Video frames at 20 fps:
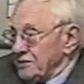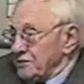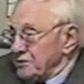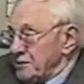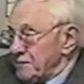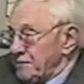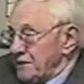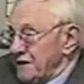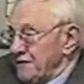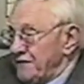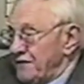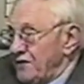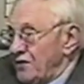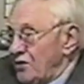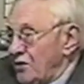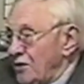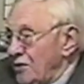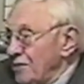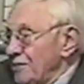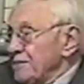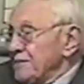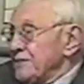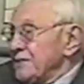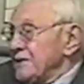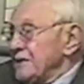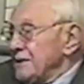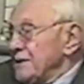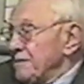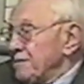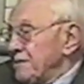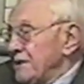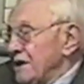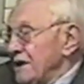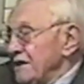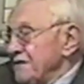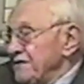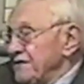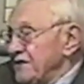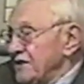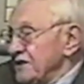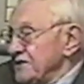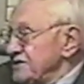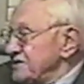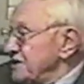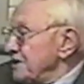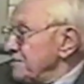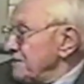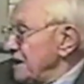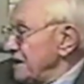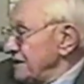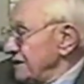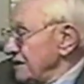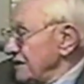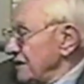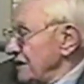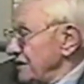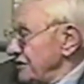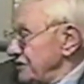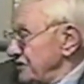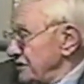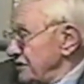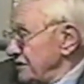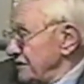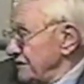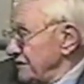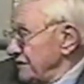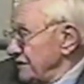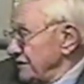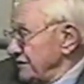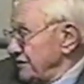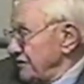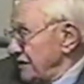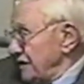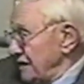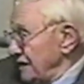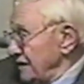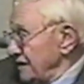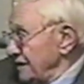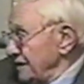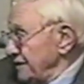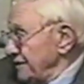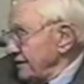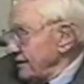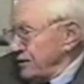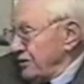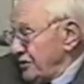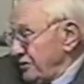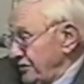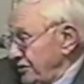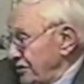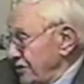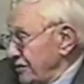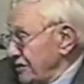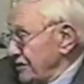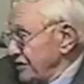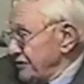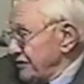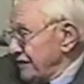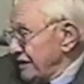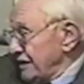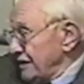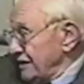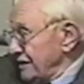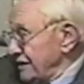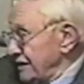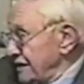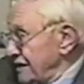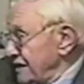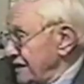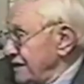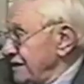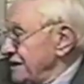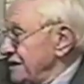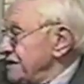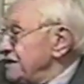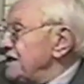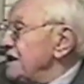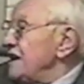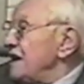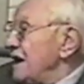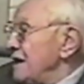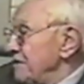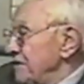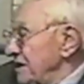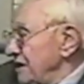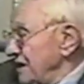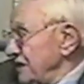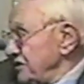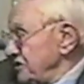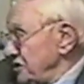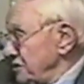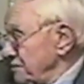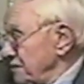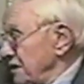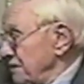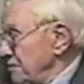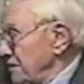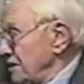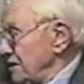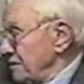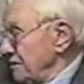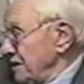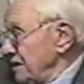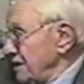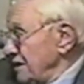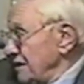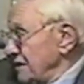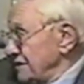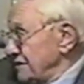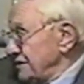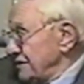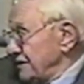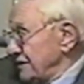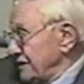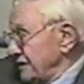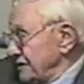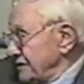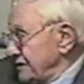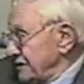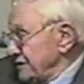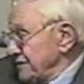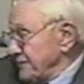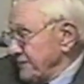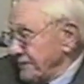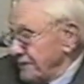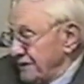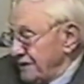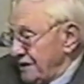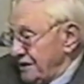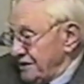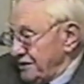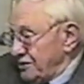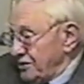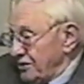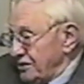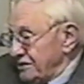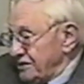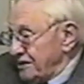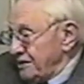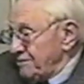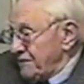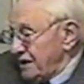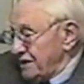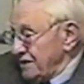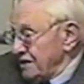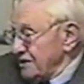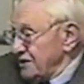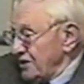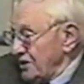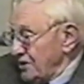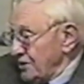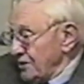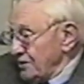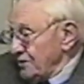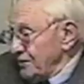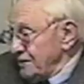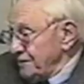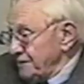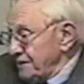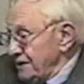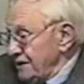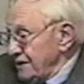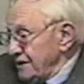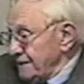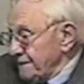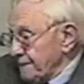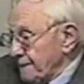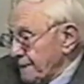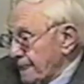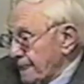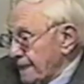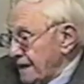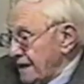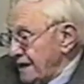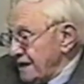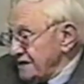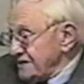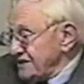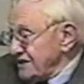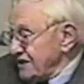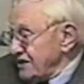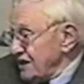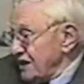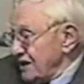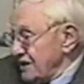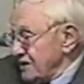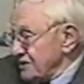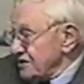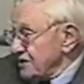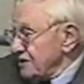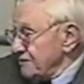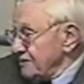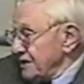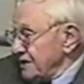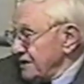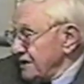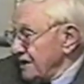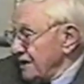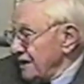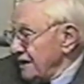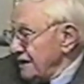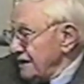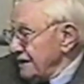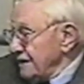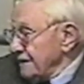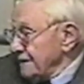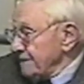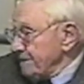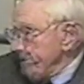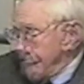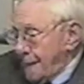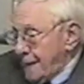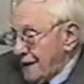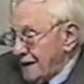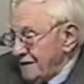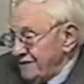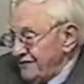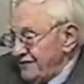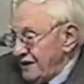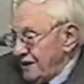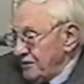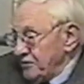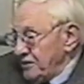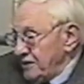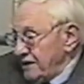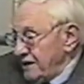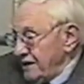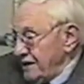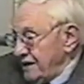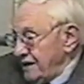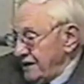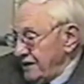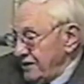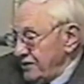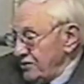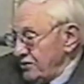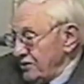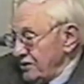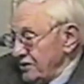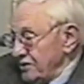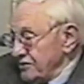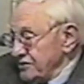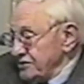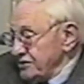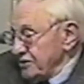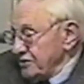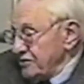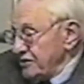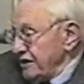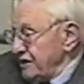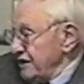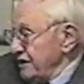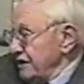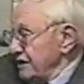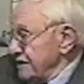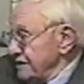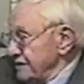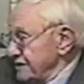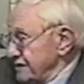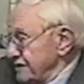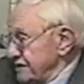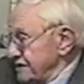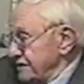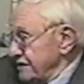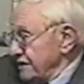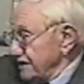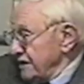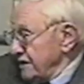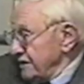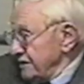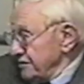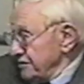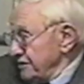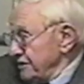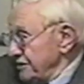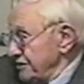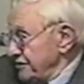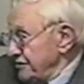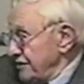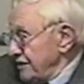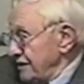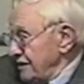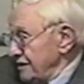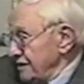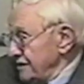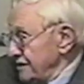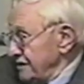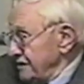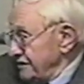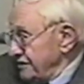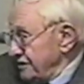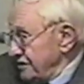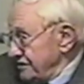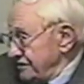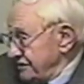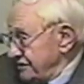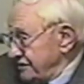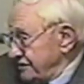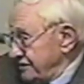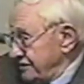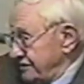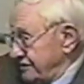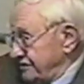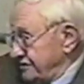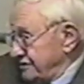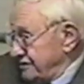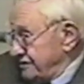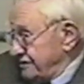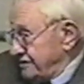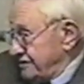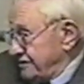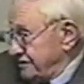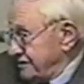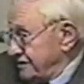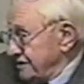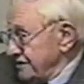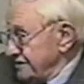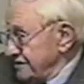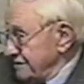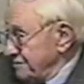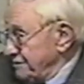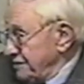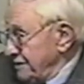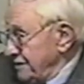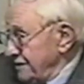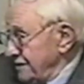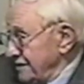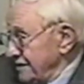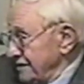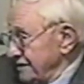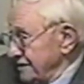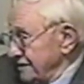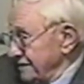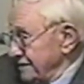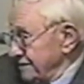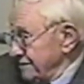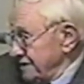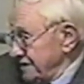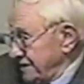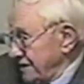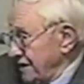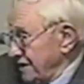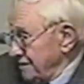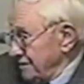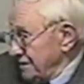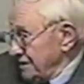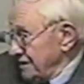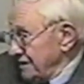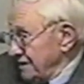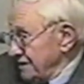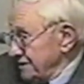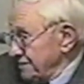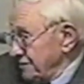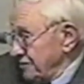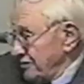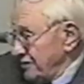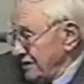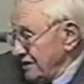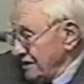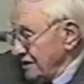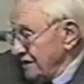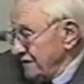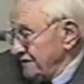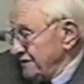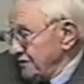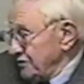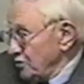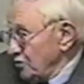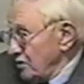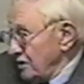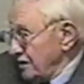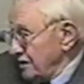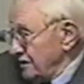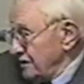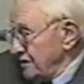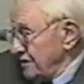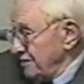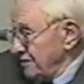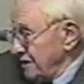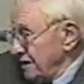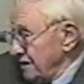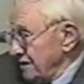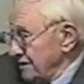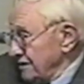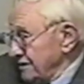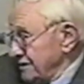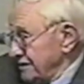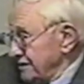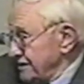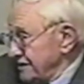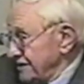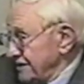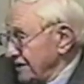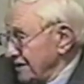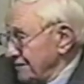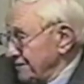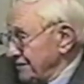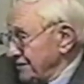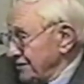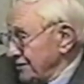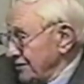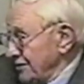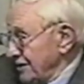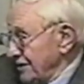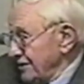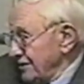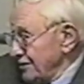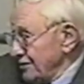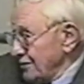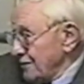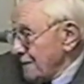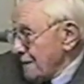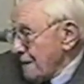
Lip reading: would be formed by first the methylation of adrenaline or noradrenaline, and then the deamination by monoamine oxidase. And I thought the methyl donor would be S-adenosylmethionine. And I found when I added all those ingredients together with adrenaline, it just disappeared, metabolized. But when I left one of them out, it stopped. So I knew